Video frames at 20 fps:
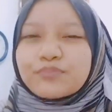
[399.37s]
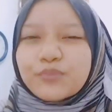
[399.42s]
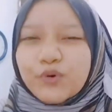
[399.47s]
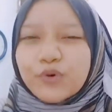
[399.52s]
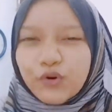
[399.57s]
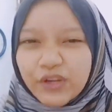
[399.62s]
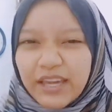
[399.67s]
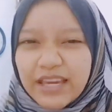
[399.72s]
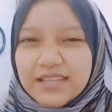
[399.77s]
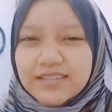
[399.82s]

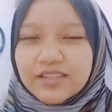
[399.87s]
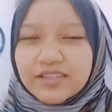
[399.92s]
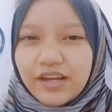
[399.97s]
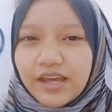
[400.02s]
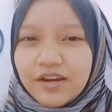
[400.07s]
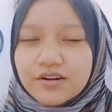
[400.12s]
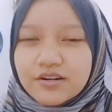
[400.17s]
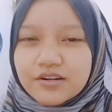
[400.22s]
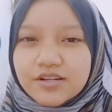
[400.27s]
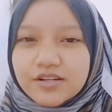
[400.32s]

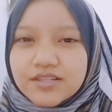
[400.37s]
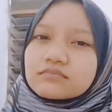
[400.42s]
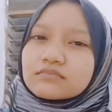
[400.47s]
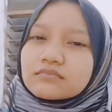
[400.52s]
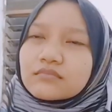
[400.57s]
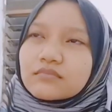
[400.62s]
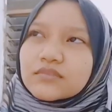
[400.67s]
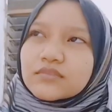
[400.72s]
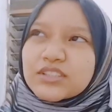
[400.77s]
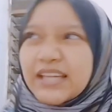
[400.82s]
Procrastinators
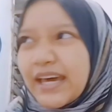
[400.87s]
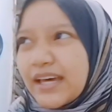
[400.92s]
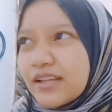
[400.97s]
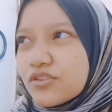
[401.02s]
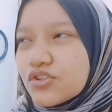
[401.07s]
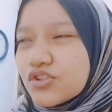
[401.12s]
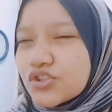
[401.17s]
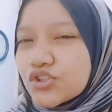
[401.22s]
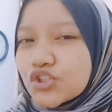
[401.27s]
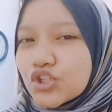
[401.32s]

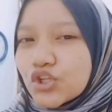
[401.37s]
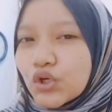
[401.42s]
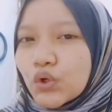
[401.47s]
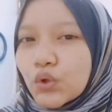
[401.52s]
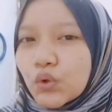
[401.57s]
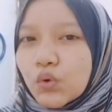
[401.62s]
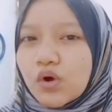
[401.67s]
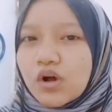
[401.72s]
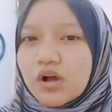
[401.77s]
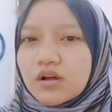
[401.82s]
tend
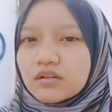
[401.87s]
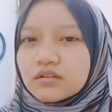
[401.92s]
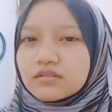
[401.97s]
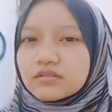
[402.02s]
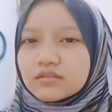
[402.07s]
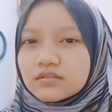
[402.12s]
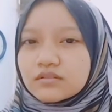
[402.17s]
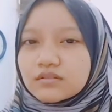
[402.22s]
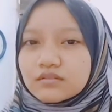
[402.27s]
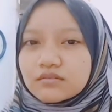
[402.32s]
to
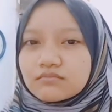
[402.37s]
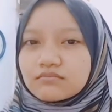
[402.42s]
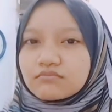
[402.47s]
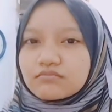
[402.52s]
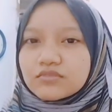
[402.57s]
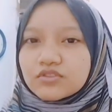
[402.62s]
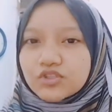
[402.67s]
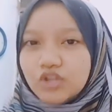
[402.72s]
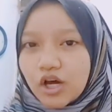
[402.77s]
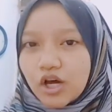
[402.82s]

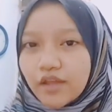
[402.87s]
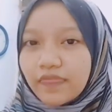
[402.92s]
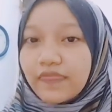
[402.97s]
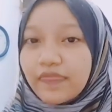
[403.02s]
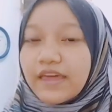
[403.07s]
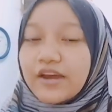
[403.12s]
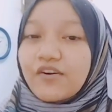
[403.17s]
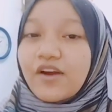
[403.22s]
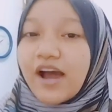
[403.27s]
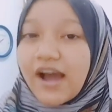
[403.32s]
dot
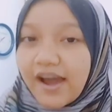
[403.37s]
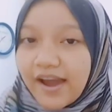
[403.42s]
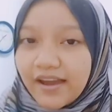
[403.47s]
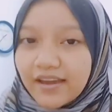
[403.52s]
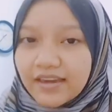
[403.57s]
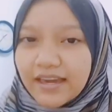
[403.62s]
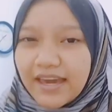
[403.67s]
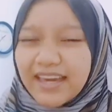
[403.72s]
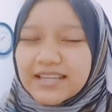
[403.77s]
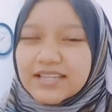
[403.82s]
their
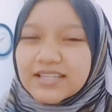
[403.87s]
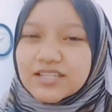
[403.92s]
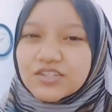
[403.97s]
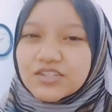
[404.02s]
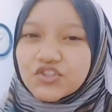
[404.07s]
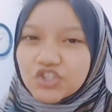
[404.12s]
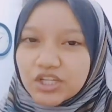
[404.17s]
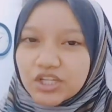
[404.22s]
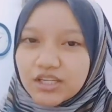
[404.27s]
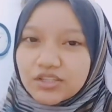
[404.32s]
I
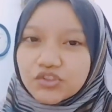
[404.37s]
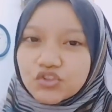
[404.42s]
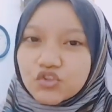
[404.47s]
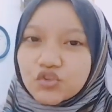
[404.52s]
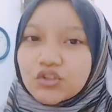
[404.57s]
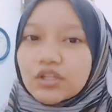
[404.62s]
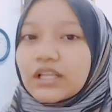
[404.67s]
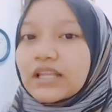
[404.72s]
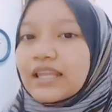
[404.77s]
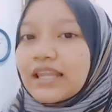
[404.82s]
and G
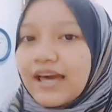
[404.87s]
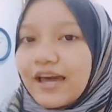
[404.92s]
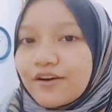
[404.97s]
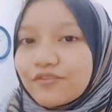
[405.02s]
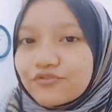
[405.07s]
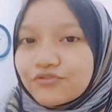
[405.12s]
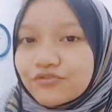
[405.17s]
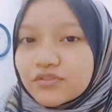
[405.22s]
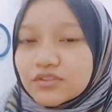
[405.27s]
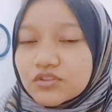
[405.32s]
to the
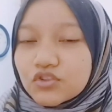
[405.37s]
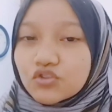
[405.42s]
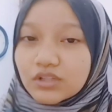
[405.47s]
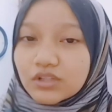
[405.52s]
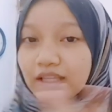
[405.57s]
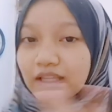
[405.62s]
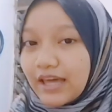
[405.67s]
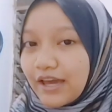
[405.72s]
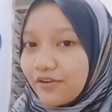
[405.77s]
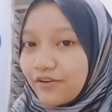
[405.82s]
left
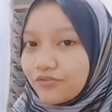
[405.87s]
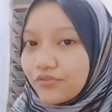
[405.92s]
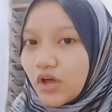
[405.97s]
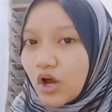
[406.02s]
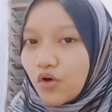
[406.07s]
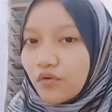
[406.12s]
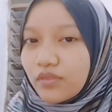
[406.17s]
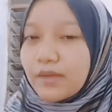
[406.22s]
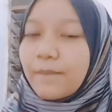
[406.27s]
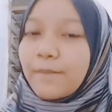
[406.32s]

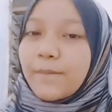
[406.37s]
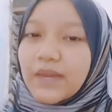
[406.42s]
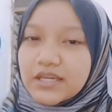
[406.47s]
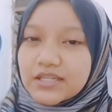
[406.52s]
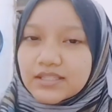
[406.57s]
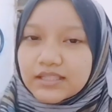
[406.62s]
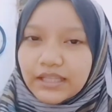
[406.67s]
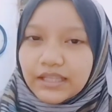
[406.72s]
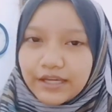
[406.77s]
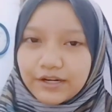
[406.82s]
of the
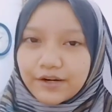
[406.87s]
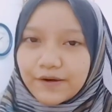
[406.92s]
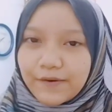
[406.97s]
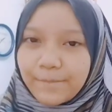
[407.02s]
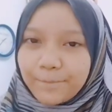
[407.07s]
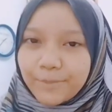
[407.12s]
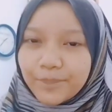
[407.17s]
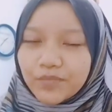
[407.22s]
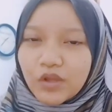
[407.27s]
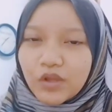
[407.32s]
base letter,
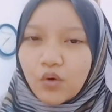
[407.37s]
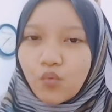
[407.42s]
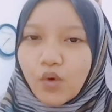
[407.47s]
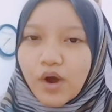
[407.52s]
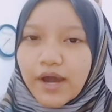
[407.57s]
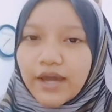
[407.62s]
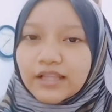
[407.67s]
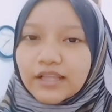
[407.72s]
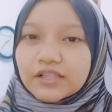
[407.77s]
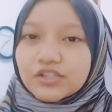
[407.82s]

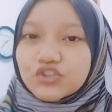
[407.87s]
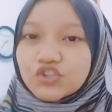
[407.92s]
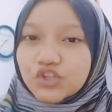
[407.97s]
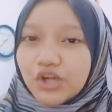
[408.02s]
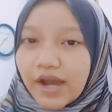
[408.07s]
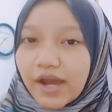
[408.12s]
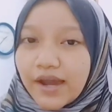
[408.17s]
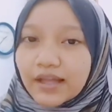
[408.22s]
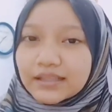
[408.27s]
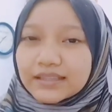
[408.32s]
while
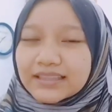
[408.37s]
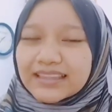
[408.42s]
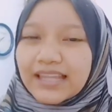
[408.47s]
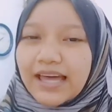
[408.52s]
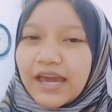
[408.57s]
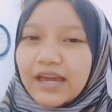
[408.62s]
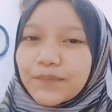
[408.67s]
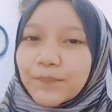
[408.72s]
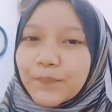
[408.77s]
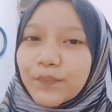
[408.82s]

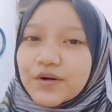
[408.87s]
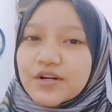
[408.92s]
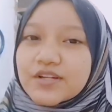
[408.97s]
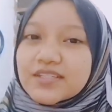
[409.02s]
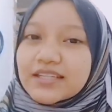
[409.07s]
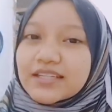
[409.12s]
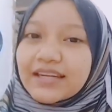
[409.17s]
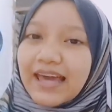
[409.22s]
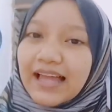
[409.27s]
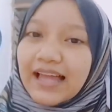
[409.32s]
childlike
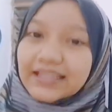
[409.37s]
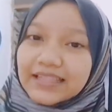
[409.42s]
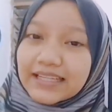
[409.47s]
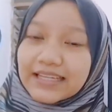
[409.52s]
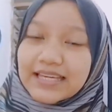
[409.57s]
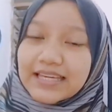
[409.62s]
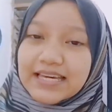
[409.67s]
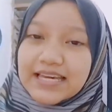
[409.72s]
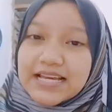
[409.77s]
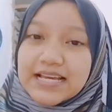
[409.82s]

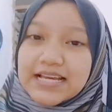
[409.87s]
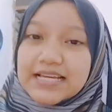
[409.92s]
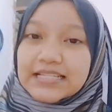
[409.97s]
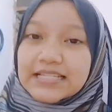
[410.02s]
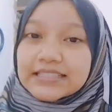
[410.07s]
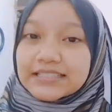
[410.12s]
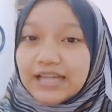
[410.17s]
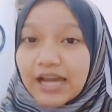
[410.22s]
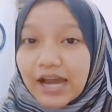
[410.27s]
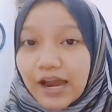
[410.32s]
personality
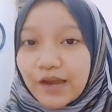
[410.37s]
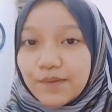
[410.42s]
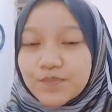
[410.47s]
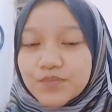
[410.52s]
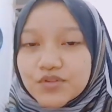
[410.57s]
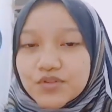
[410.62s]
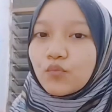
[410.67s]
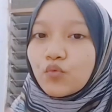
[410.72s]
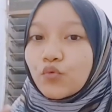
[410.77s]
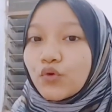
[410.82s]

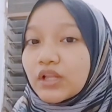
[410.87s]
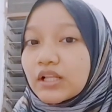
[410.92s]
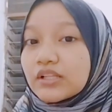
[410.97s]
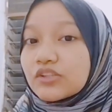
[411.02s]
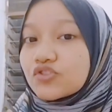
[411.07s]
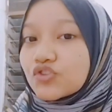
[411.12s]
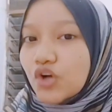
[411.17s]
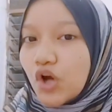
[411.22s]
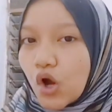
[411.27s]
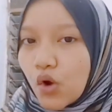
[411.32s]
types will
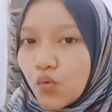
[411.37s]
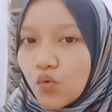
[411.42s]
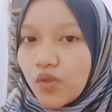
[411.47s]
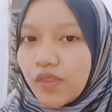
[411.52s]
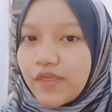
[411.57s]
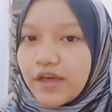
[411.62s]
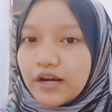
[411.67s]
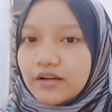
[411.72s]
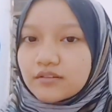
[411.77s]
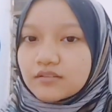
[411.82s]
draw
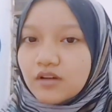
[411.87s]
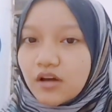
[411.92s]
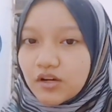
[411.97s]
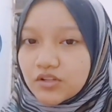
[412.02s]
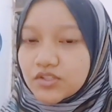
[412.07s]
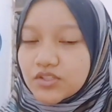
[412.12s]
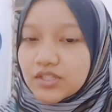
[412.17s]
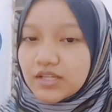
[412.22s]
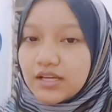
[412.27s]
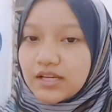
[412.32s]
their
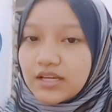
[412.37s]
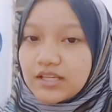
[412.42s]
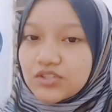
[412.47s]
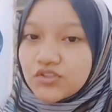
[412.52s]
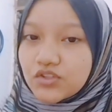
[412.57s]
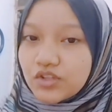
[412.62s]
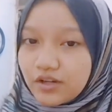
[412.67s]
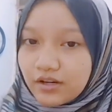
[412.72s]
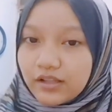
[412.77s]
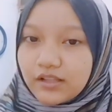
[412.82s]
dots as
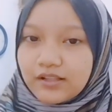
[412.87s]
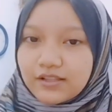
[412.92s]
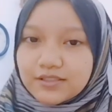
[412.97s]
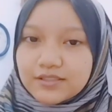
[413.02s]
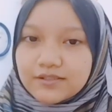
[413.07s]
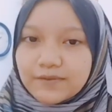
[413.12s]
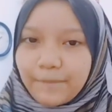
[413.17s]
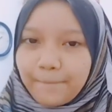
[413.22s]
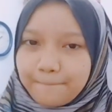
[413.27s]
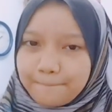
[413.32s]

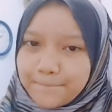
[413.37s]
circles.